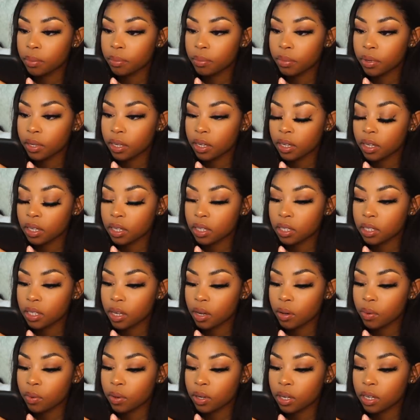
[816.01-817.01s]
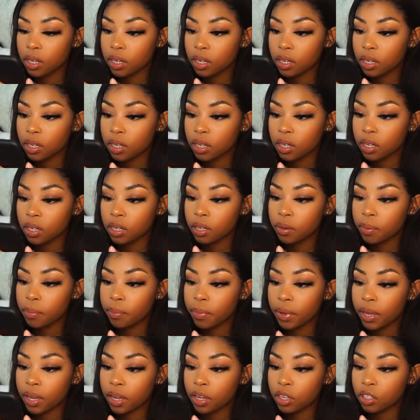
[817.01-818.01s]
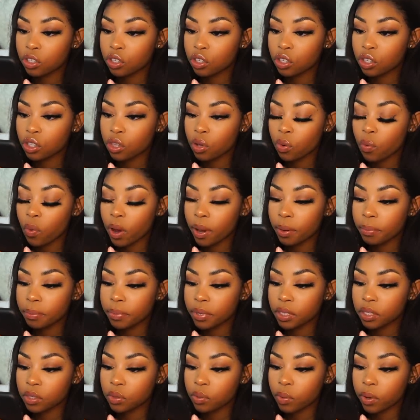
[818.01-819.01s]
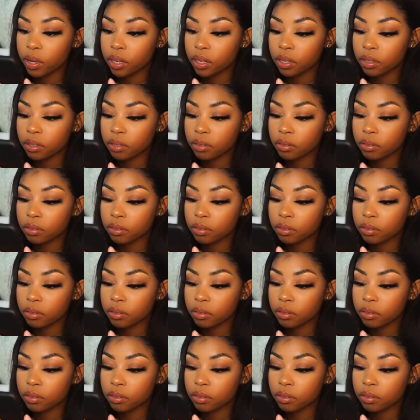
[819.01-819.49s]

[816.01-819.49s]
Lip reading: because I wanna make just the white bits white.